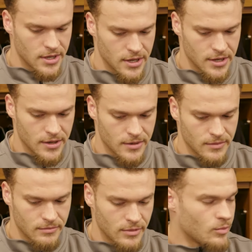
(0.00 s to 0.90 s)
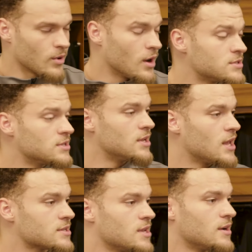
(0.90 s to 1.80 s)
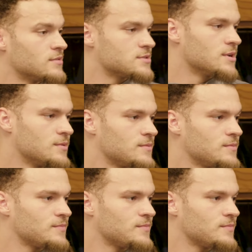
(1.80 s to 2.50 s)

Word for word: Um, but we're on to the next now. So.